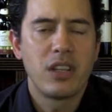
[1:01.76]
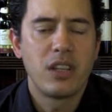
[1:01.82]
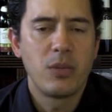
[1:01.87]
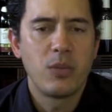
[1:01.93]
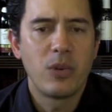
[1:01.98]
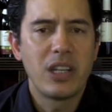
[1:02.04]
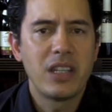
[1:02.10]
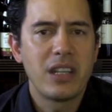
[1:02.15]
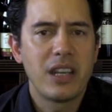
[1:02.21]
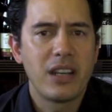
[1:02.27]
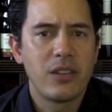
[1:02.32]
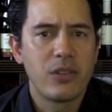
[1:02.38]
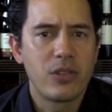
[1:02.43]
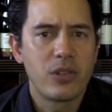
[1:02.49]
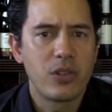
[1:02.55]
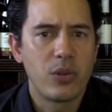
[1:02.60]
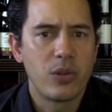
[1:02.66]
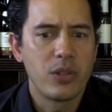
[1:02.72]
and in retail
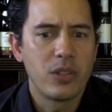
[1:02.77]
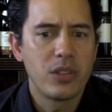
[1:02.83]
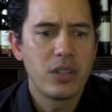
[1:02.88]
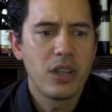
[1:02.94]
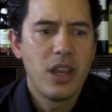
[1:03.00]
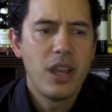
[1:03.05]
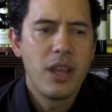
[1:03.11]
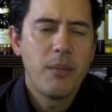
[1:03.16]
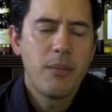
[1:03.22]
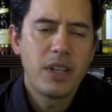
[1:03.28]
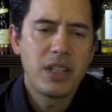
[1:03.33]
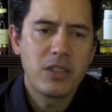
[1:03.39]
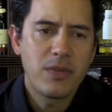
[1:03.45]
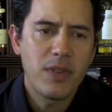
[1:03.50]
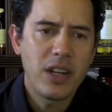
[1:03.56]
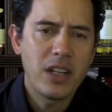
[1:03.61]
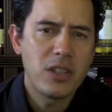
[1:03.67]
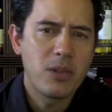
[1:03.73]
stores. But as
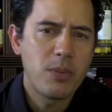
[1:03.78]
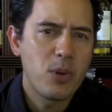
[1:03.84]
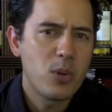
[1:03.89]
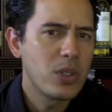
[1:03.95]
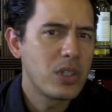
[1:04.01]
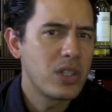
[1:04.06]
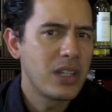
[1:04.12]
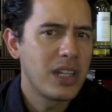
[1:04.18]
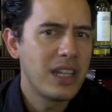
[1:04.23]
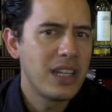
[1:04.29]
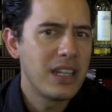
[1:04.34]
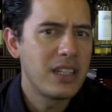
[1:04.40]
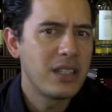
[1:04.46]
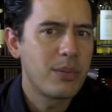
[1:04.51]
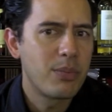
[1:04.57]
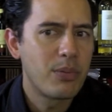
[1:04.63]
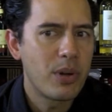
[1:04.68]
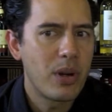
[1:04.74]
far as
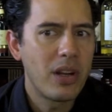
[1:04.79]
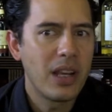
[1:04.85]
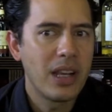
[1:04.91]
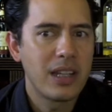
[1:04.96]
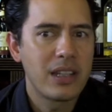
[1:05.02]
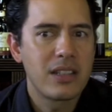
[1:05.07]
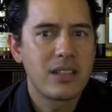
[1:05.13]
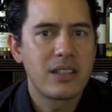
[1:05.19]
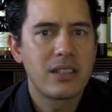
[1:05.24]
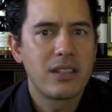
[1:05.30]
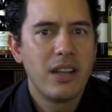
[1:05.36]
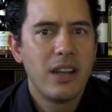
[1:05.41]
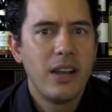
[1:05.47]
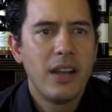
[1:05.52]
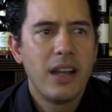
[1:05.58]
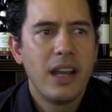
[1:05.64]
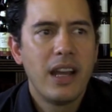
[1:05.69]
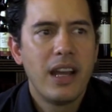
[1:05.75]
Portuguese products
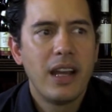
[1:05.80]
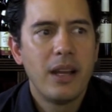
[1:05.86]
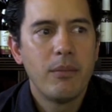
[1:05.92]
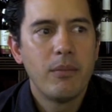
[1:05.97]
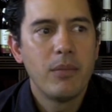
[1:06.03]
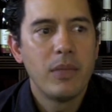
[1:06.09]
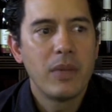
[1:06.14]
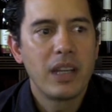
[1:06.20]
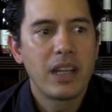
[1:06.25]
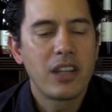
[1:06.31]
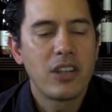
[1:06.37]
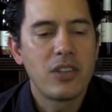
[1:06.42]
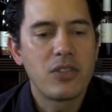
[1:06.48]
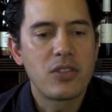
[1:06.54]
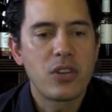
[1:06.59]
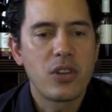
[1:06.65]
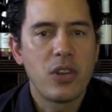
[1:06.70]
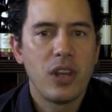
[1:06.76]
are
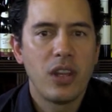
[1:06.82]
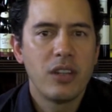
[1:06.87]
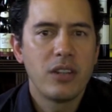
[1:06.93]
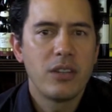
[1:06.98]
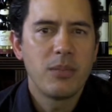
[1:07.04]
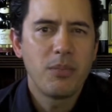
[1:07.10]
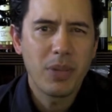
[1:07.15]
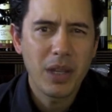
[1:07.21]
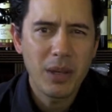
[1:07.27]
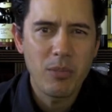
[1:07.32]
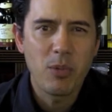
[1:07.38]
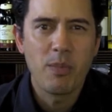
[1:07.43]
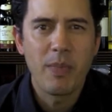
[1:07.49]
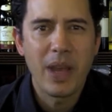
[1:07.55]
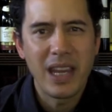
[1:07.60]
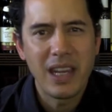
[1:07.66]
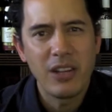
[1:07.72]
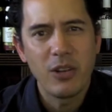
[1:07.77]
concerned, people
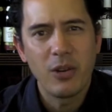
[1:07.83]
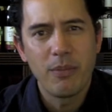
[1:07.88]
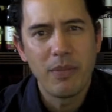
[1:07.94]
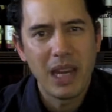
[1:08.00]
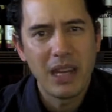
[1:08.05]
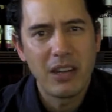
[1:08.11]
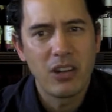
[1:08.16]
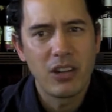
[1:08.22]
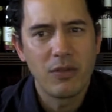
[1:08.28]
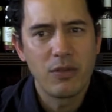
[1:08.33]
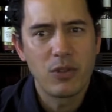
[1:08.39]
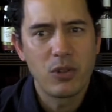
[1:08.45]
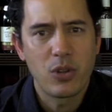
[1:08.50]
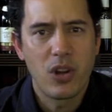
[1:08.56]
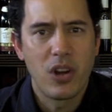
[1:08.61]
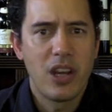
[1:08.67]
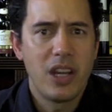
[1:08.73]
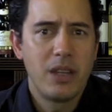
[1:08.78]
may or may not have
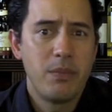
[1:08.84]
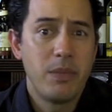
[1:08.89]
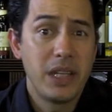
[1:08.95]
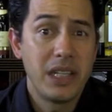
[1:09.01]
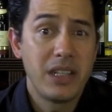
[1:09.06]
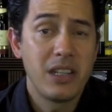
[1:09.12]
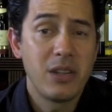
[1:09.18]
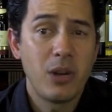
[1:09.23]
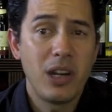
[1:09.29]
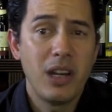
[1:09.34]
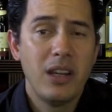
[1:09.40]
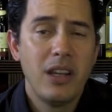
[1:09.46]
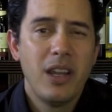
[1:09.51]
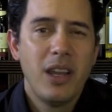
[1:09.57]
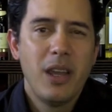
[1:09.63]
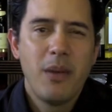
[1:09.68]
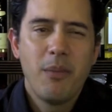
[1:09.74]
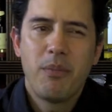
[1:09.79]
tried Madeira,
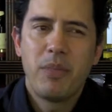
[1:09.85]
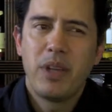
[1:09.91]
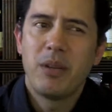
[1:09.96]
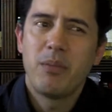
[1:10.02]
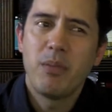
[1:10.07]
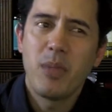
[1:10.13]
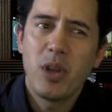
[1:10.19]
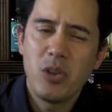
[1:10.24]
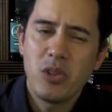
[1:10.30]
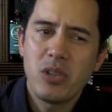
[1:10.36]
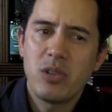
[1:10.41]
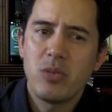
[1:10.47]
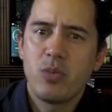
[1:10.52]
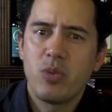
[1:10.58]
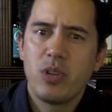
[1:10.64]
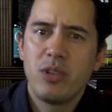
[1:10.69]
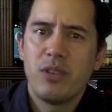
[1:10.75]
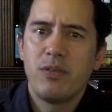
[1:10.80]
but most
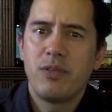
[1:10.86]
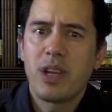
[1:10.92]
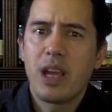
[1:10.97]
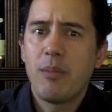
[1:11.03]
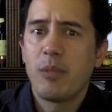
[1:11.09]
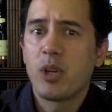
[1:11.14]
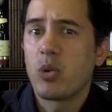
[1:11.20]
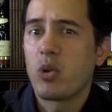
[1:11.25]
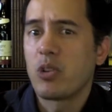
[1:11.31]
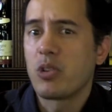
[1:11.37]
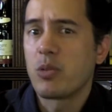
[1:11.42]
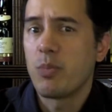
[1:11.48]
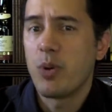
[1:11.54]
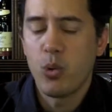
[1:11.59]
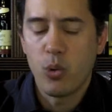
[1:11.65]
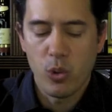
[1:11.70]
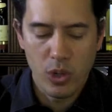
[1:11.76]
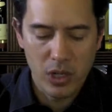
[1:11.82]
would have come across
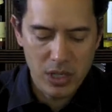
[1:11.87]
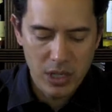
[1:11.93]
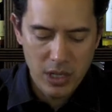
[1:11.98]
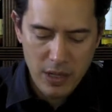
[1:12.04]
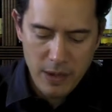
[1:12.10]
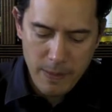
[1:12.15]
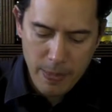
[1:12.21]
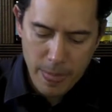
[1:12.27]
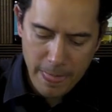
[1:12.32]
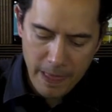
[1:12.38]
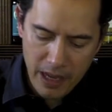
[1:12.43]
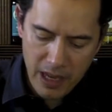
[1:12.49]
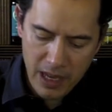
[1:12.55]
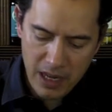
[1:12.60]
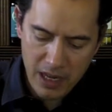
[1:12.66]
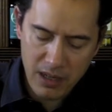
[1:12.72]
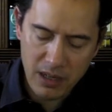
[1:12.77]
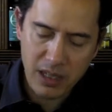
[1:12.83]
port.
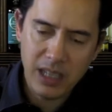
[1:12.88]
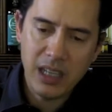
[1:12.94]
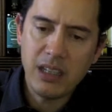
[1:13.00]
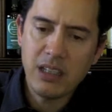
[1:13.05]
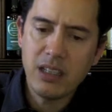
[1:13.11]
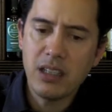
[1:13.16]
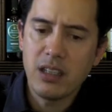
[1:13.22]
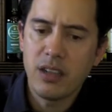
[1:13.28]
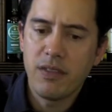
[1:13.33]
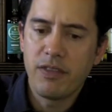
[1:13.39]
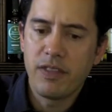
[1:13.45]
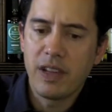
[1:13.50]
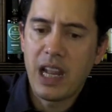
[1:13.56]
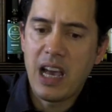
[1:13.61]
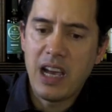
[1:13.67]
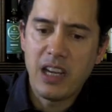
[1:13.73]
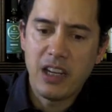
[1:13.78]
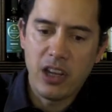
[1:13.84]
And Quinta de
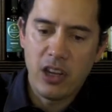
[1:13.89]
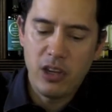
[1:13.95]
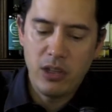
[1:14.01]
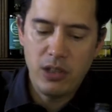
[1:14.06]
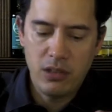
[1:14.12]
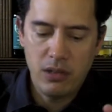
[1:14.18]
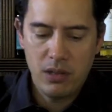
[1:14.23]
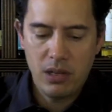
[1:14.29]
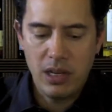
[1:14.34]
Vallado,